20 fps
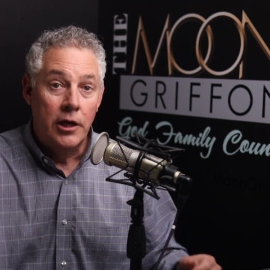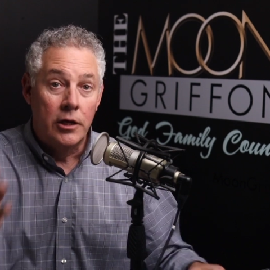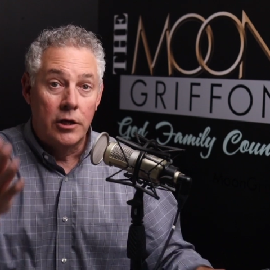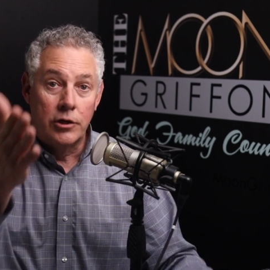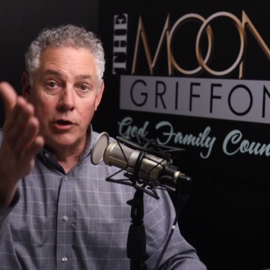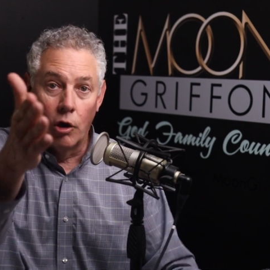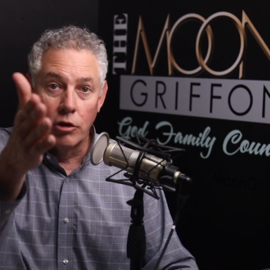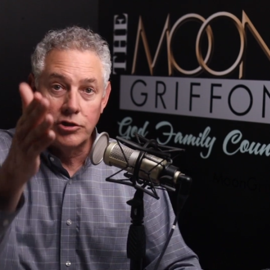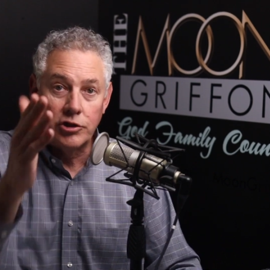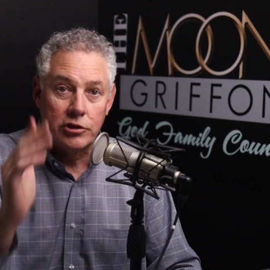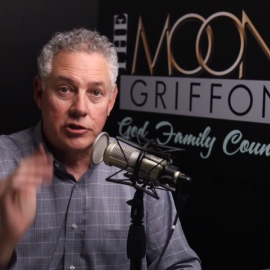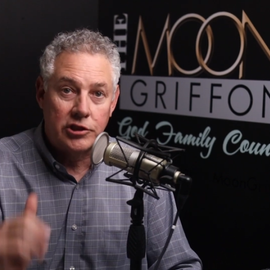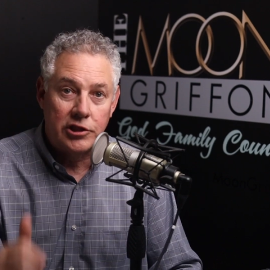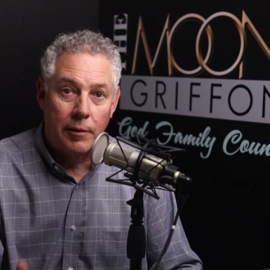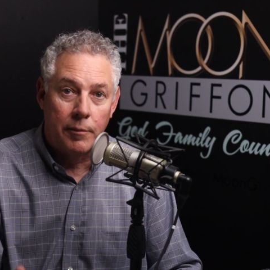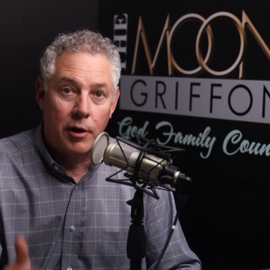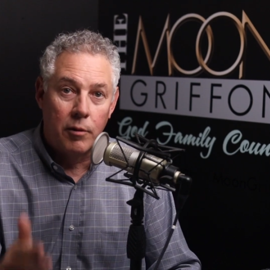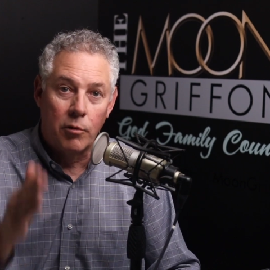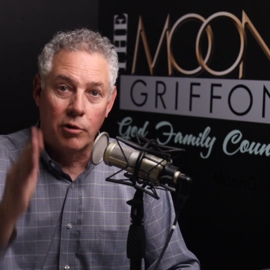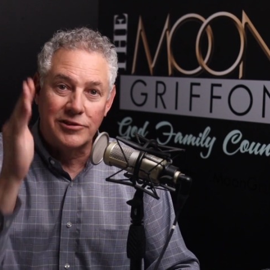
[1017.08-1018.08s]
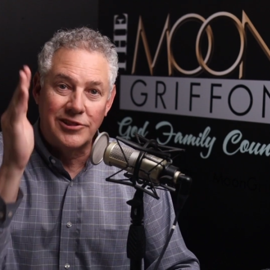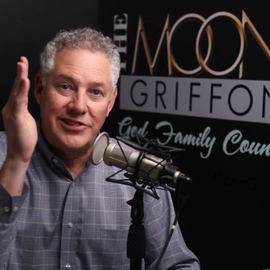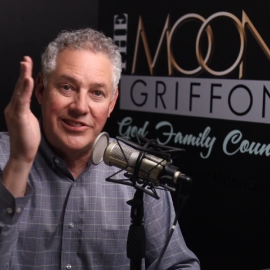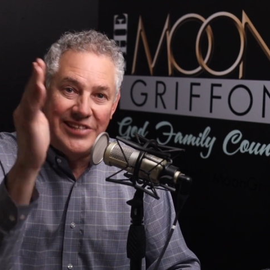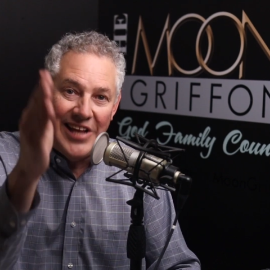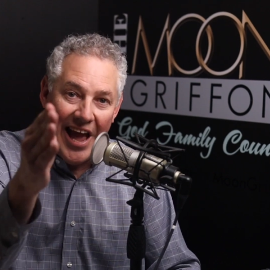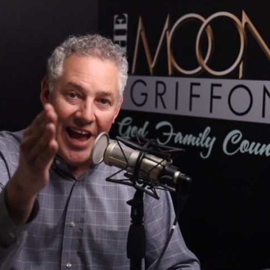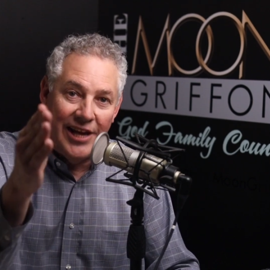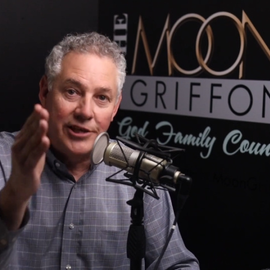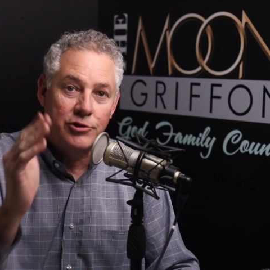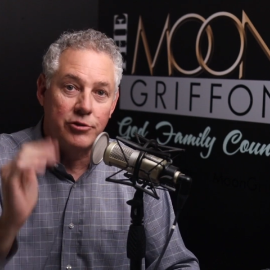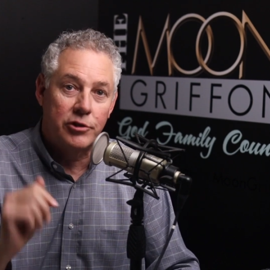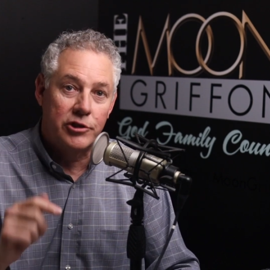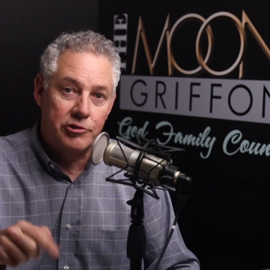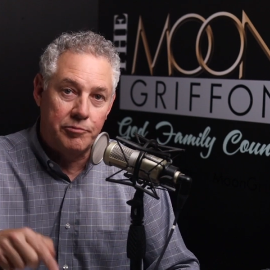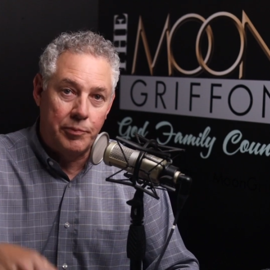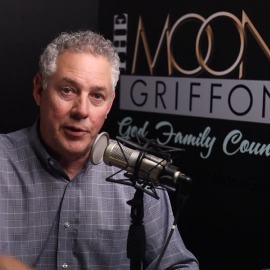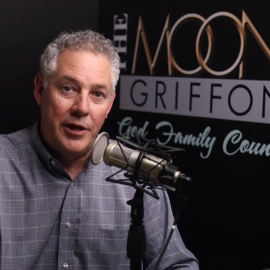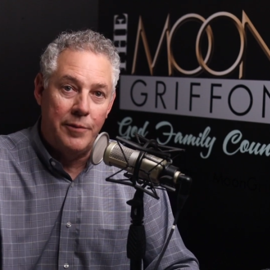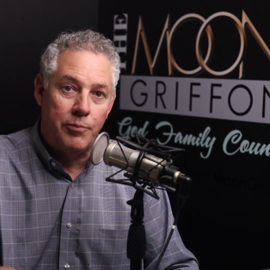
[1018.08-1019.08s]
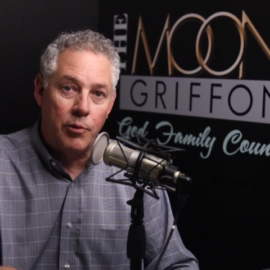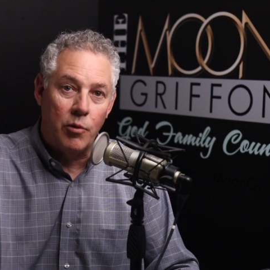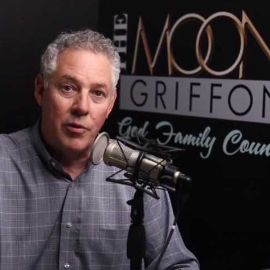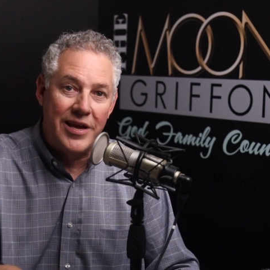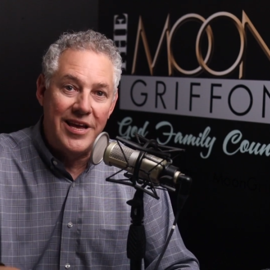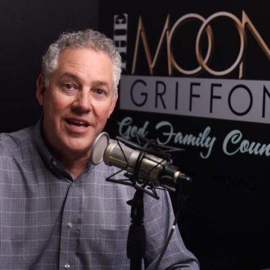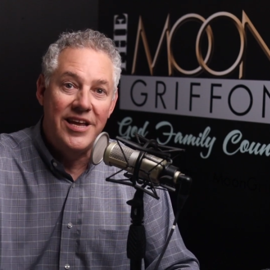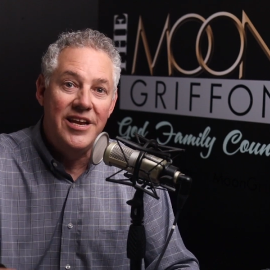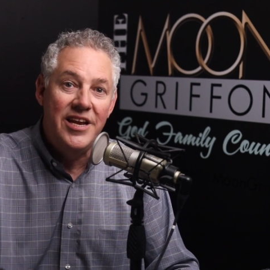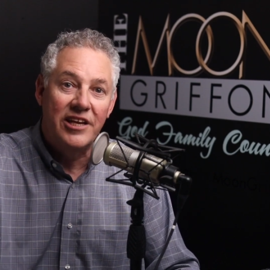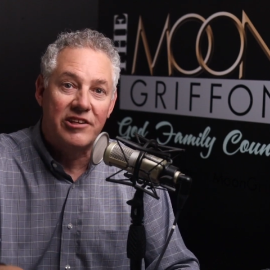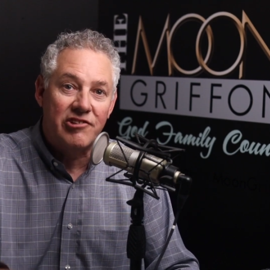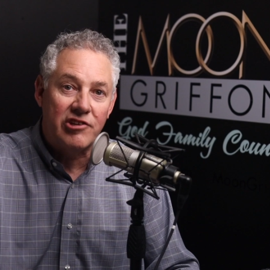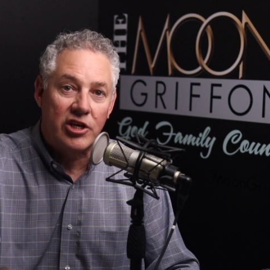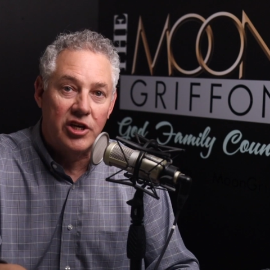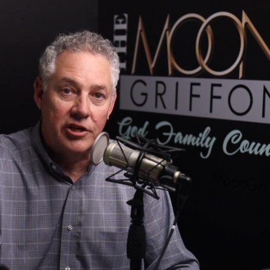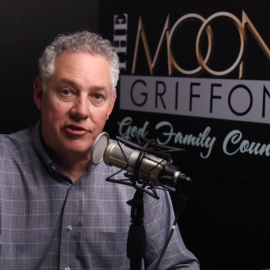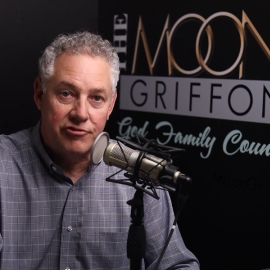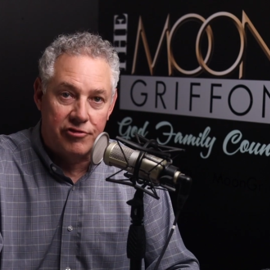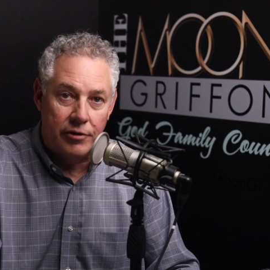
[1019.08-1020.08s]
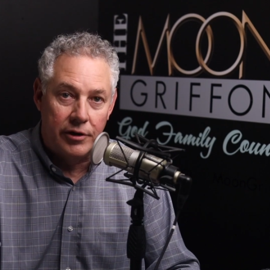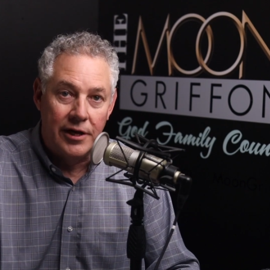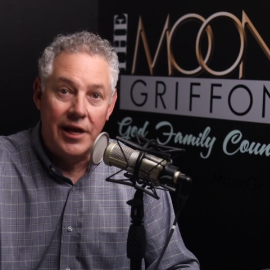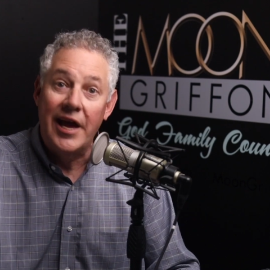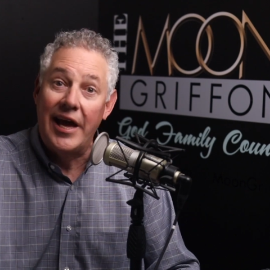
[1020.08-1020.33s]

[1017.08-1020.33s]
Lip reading: those are some of the most dangerous people in this country.